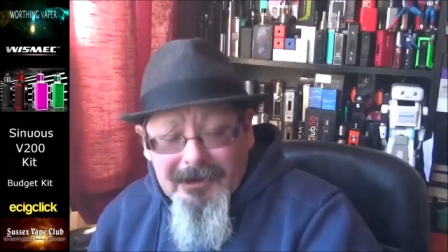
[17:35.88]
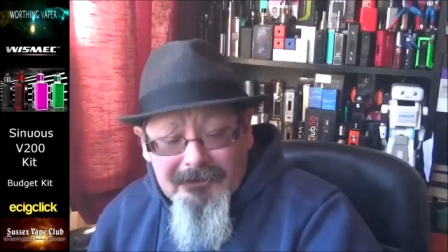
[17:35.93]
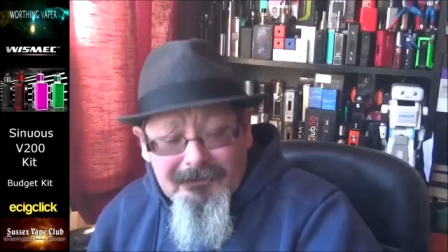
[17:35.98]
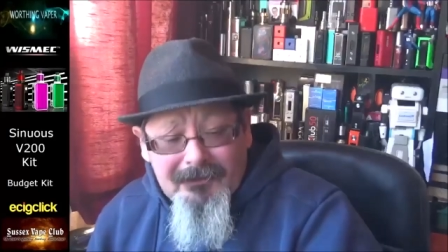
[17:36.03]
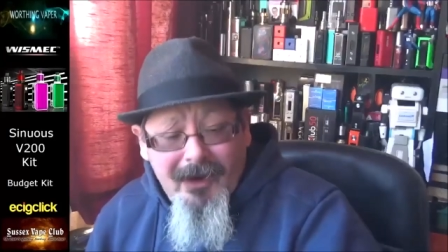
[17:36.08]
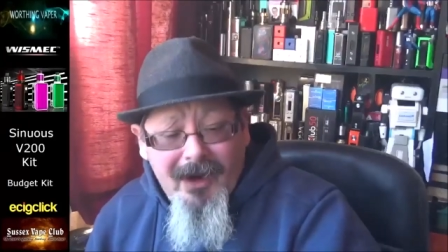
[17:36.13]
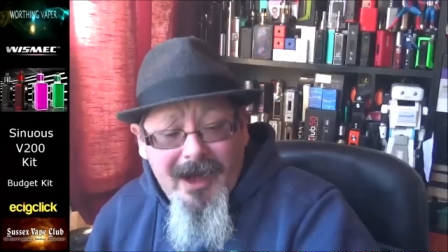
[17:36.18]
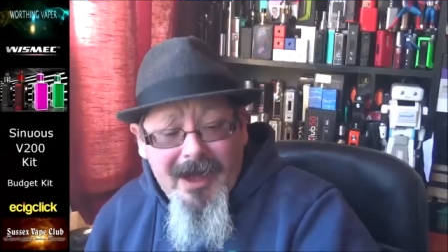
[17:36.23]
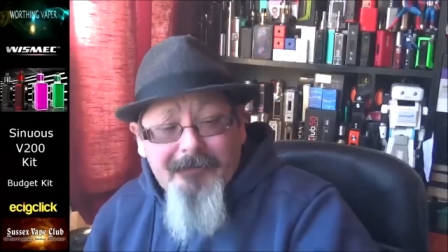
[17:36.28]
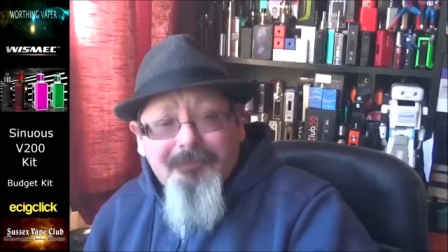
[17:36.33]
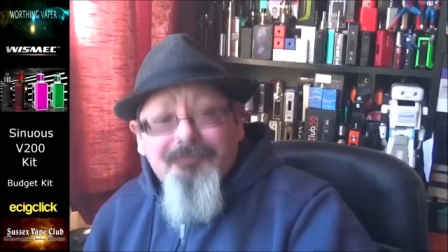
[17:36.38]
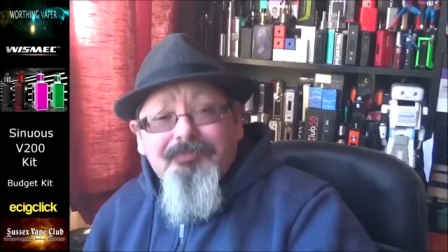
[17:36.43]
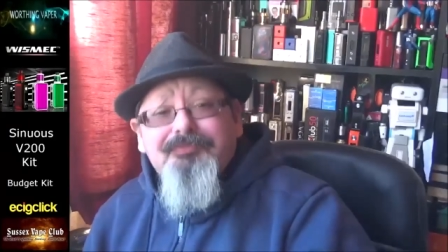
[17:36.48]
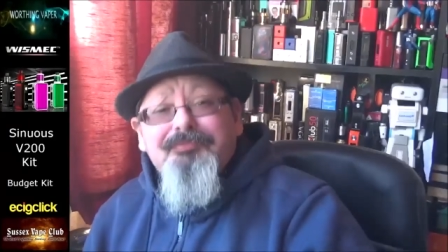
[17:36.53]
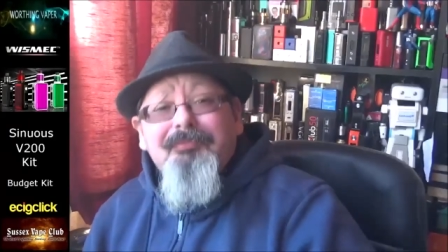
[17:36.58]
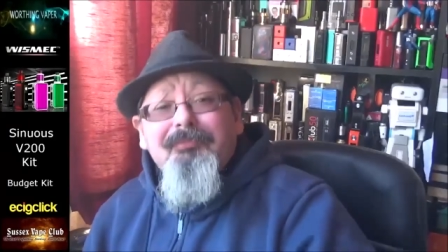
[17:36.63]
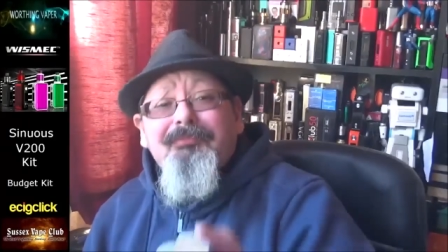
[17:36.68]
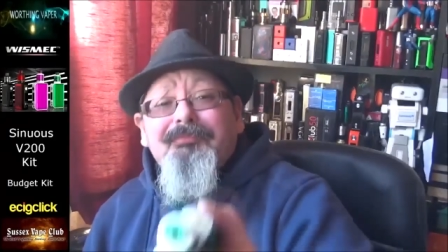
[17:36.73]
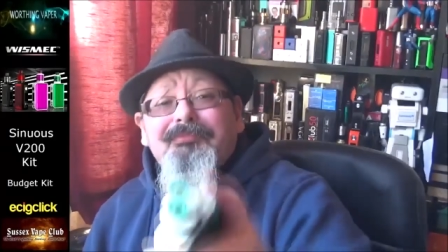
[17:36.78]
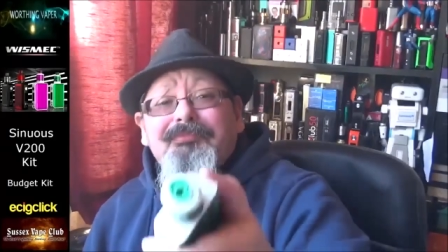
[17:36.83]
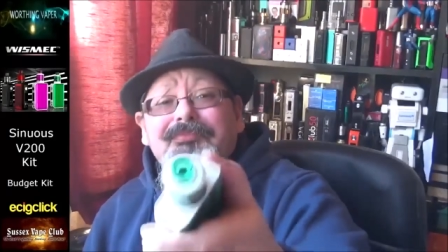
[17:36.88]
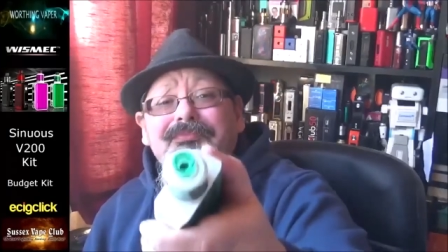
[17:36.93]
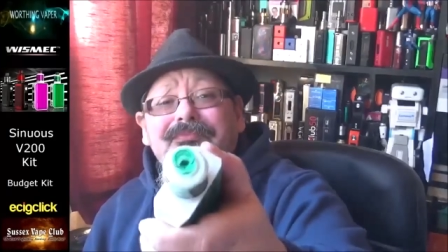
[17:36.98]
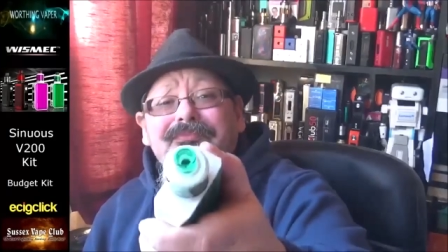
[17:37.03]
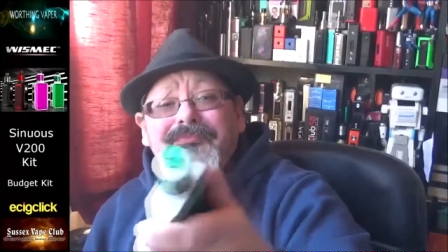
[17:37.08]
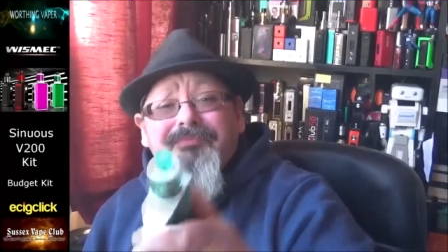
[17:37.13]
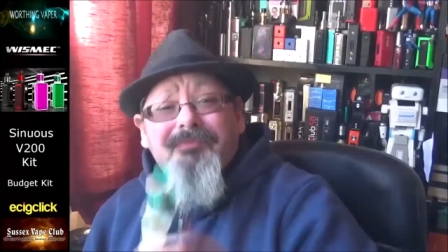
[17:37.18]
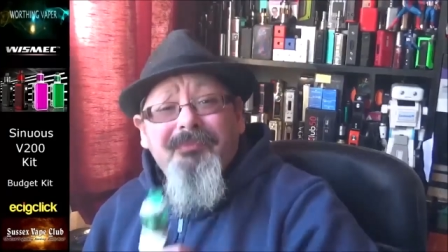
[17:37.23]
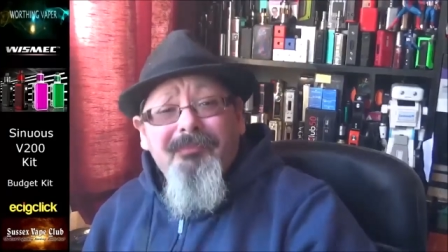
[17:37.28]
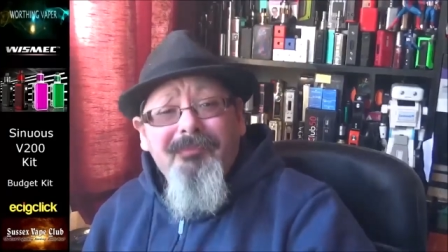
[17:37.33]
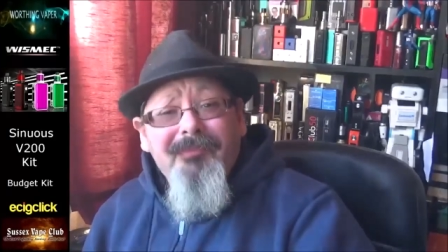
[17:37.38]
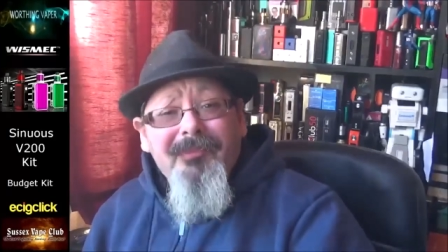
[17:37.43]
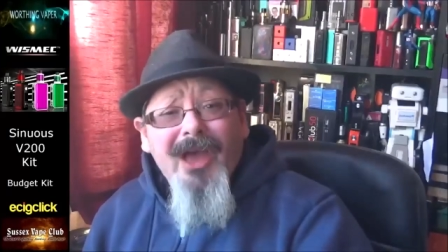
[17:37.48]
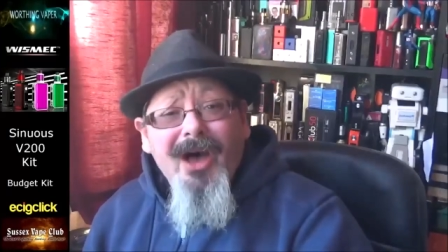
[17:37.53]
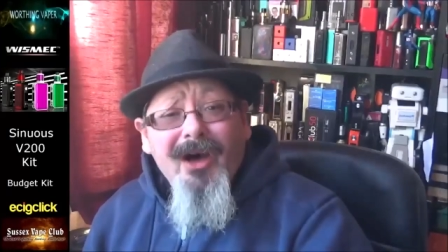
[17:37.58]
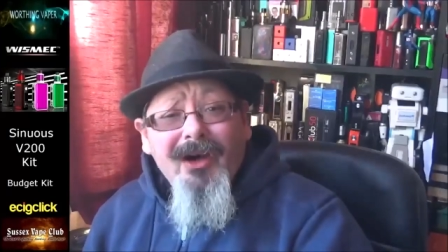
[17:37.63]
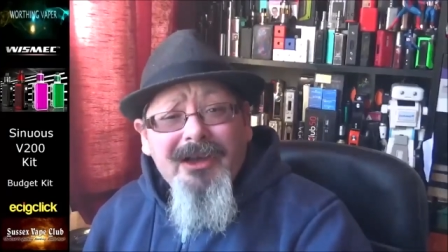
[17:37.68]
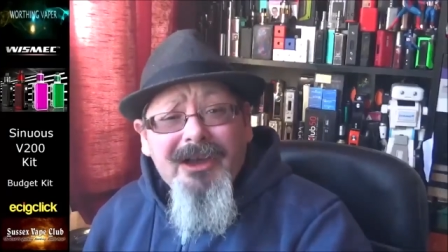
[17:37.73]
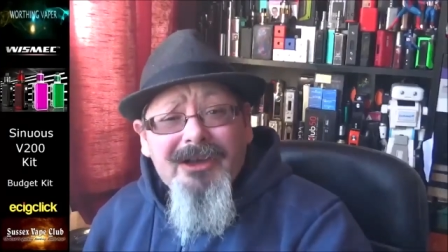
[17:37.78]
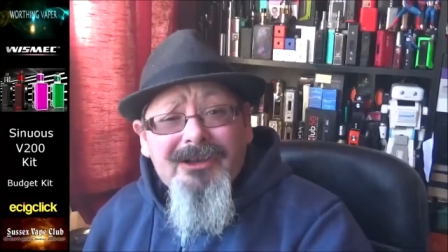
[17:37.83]
right.
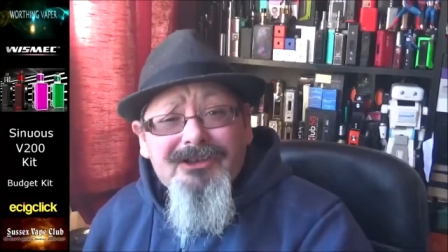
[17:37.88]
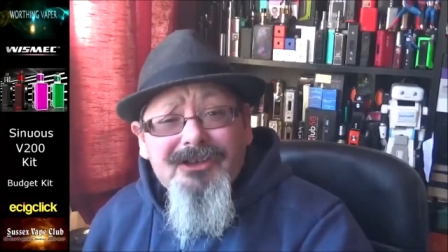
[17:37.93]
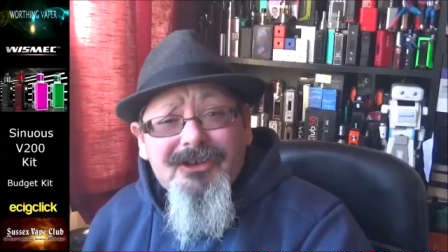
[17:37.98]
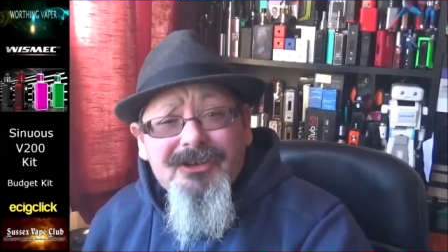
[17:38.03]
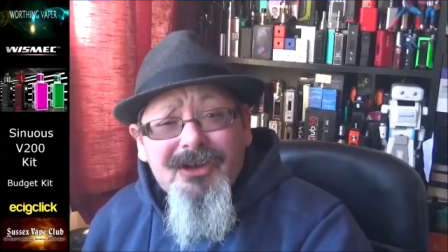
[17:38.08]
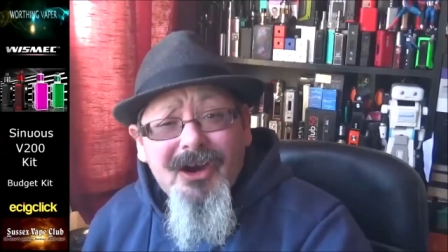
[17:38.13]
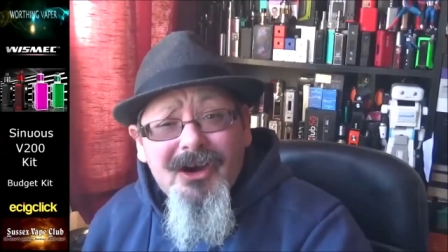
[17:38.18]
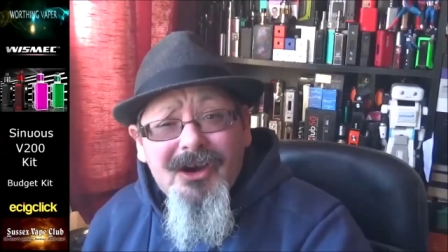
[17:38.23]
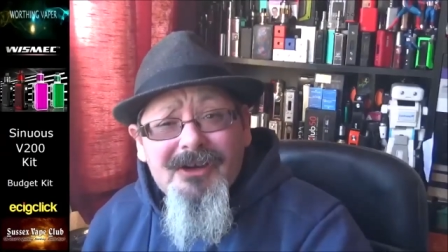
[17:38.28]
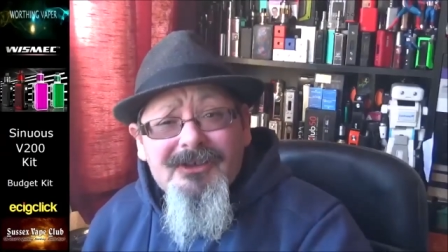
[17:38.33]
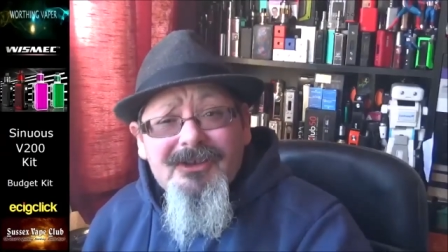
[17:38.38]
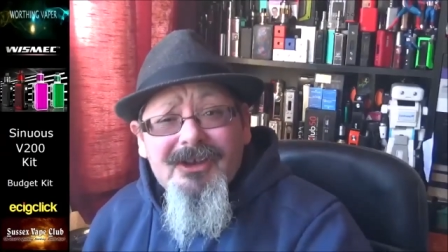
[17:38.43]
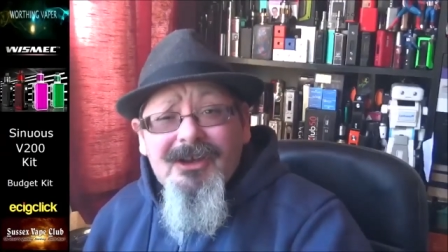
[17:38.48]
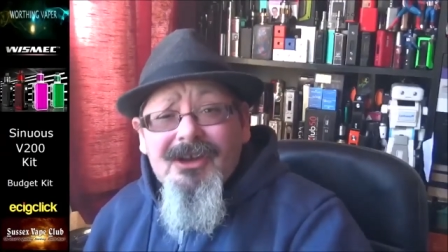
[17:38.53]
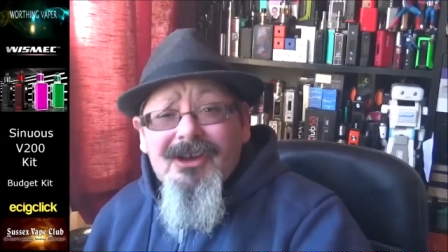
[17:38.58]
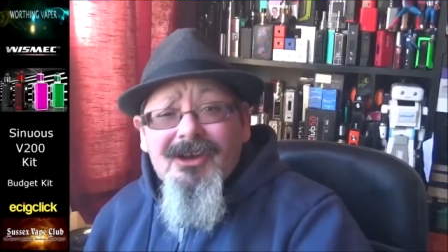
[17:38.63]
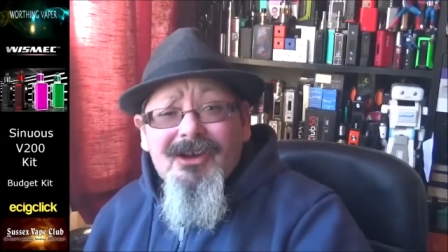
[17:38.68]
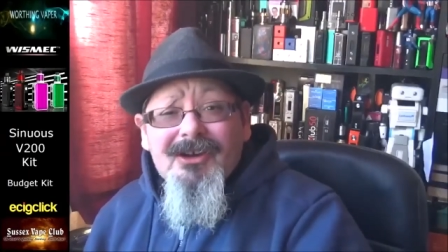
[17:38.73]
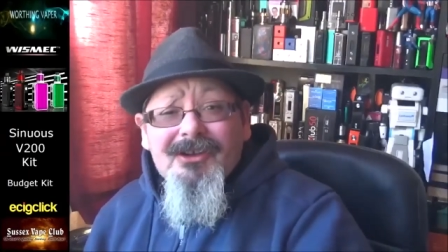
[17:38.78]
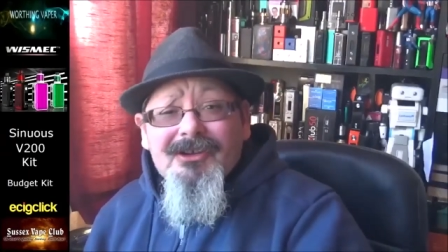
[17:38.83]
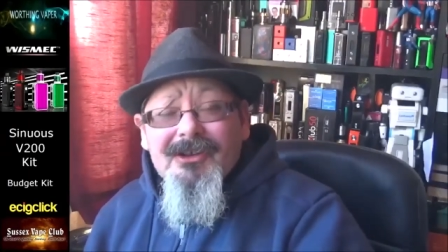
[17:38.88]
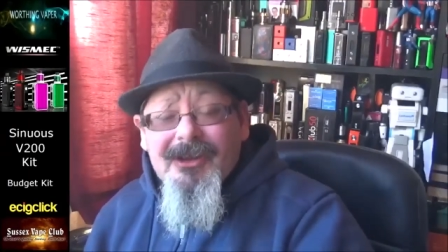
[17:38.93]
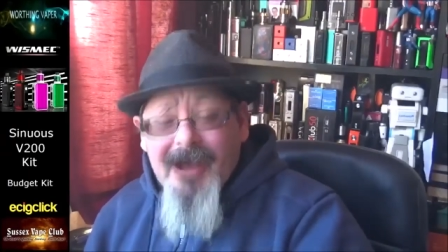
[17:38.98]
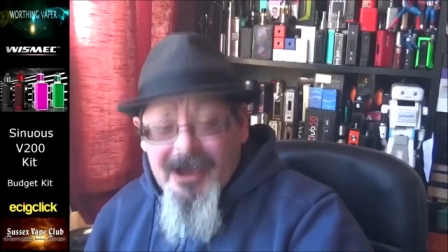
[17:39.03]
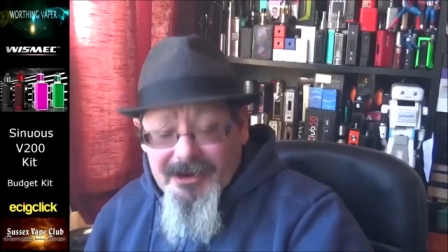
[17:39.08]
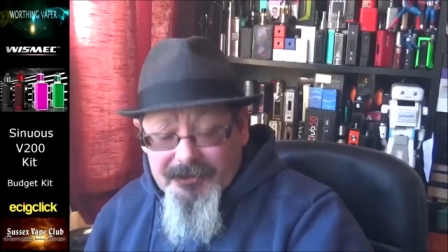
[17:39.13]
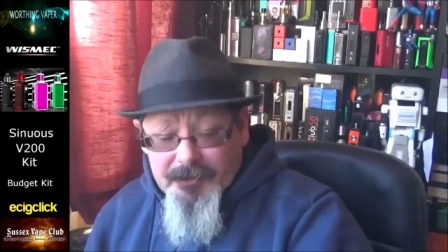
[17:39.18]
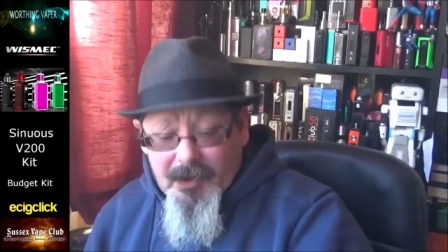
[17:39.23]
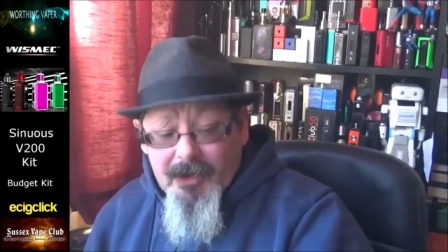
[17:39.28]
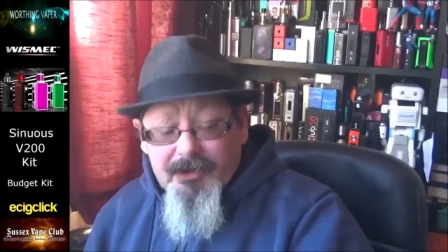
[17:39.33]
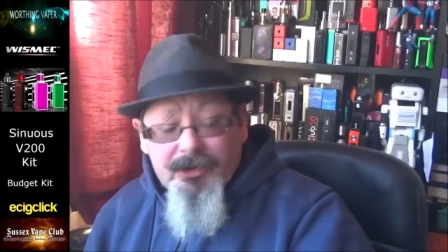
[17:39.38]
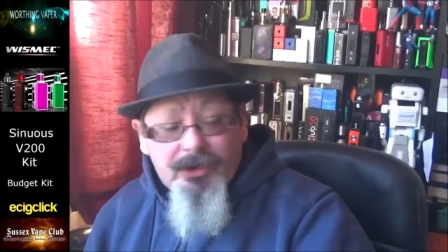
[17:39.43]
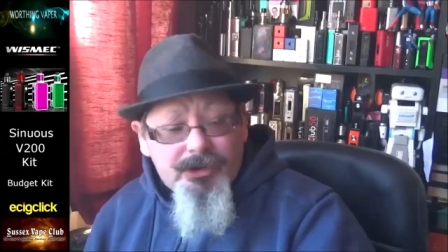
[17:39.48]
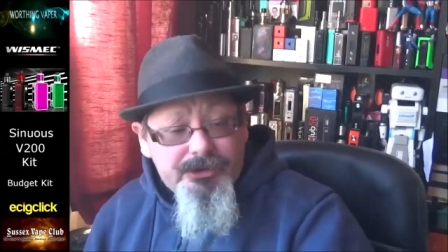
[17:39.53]
I'll catch you guys on the next one.